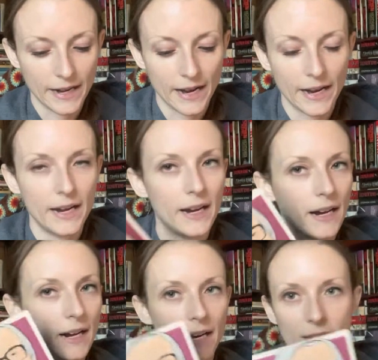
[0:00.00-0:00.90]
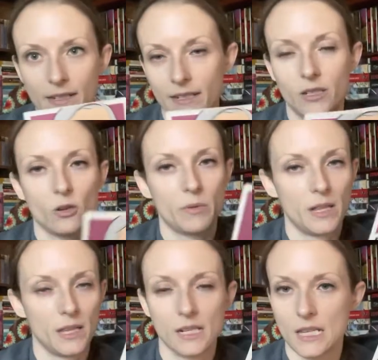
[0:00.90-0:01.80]
I highlighted so many
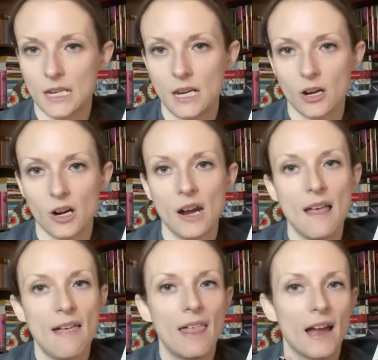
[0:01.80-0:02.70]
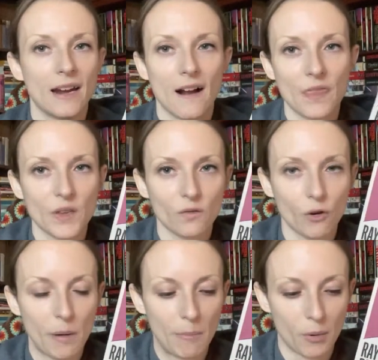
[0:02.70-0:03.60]
things in here. I got this for
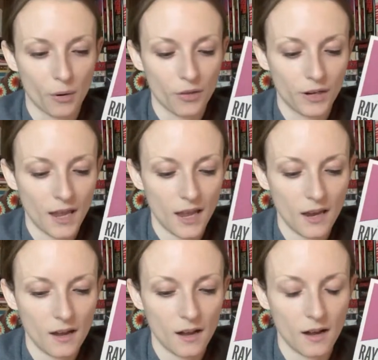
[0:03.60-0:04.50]
my birthday.